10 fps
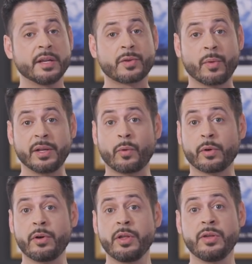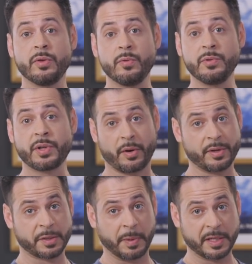So in order to use our
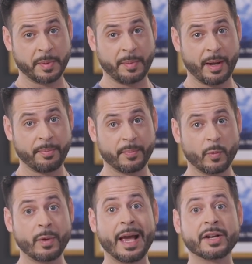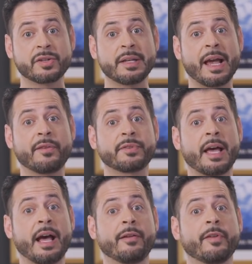displacement map, we actually have to
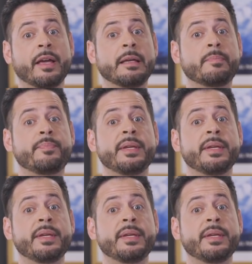have a